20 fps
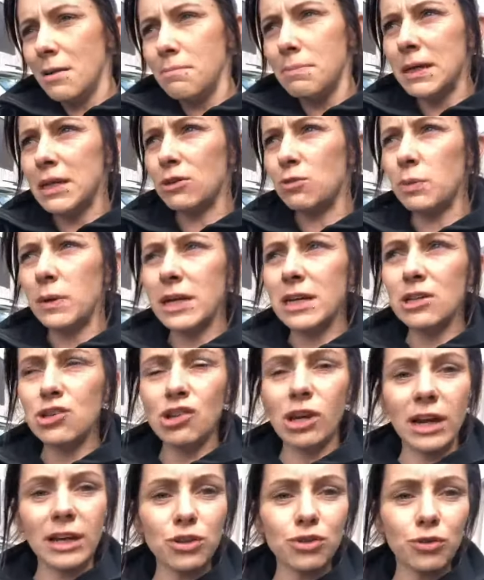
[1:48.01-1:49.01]
Because we can
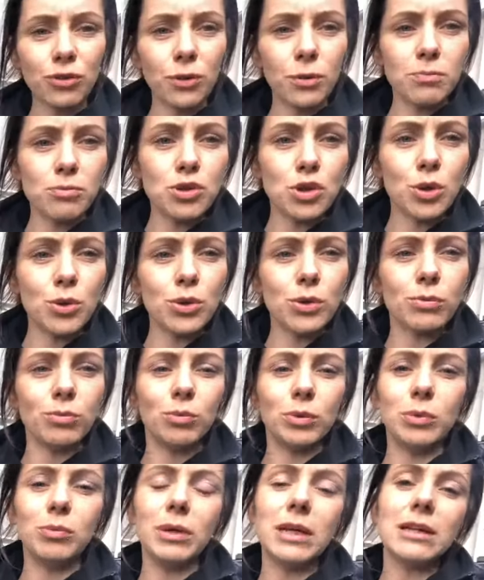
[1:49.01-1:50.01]
change from
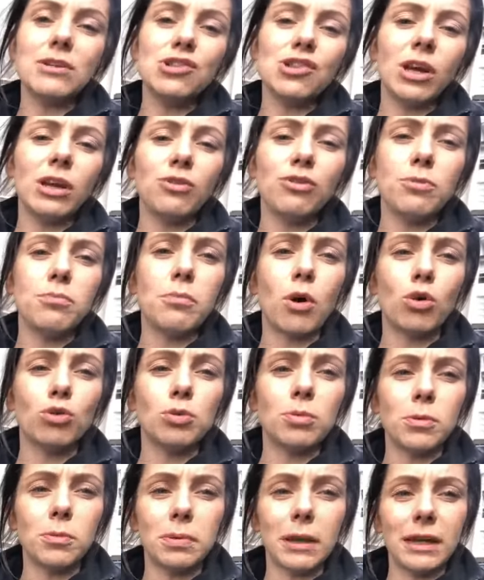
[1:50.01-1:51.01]

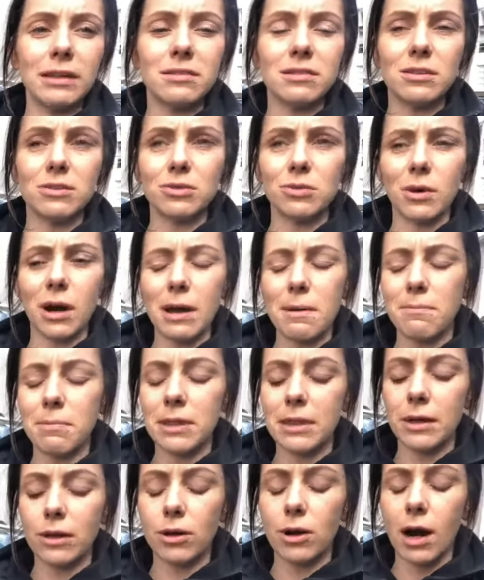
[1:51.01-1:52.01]
multiple places, right?
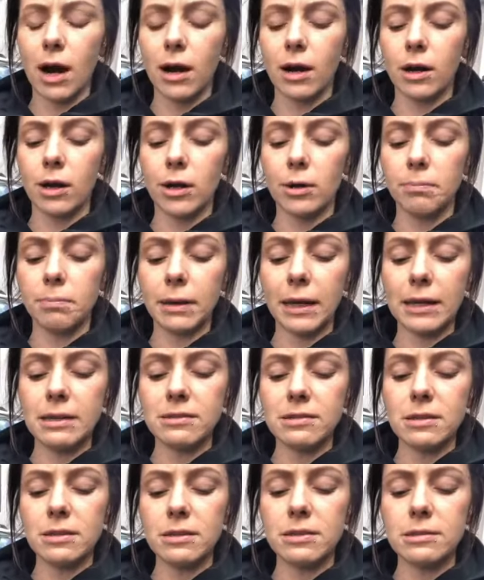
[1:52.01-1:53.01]
But there are
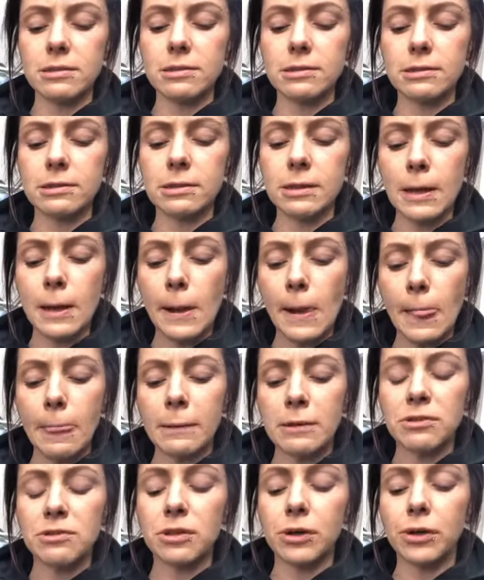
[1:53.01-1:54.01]
places,
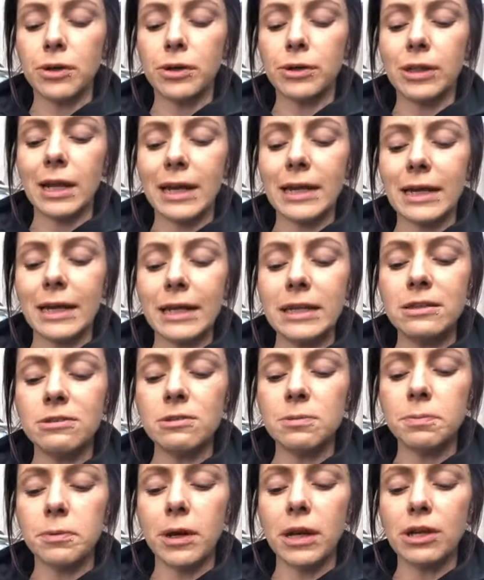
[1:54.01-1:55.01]
so like
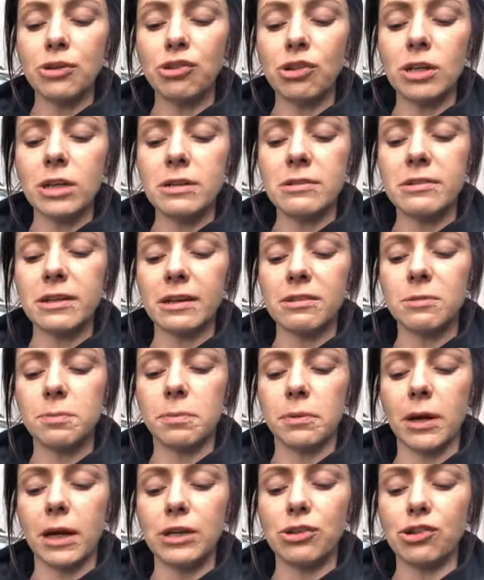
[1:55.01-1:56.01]
inspiration and
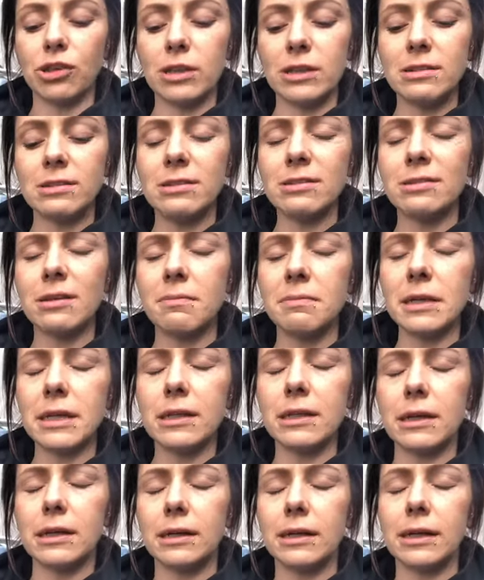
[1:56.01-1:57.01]
desperation. This is something
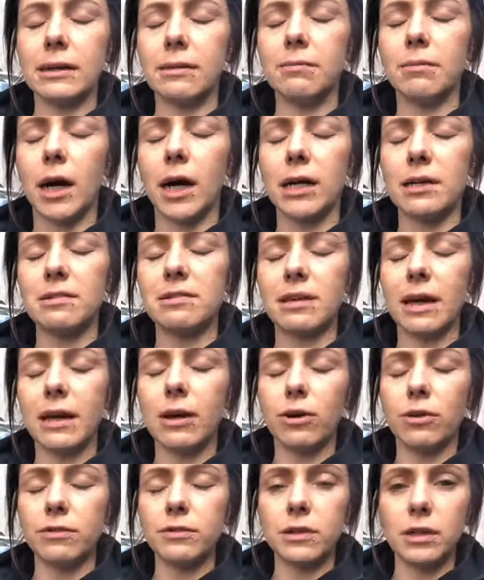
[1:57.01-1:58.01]
that I
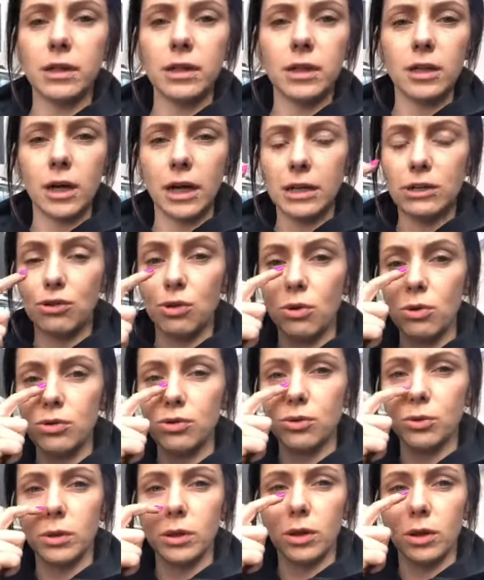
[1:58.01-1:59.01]
say often and I talk
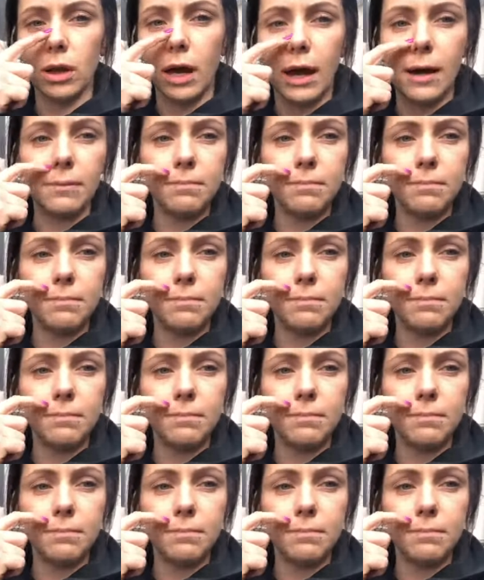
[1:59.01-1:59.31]
to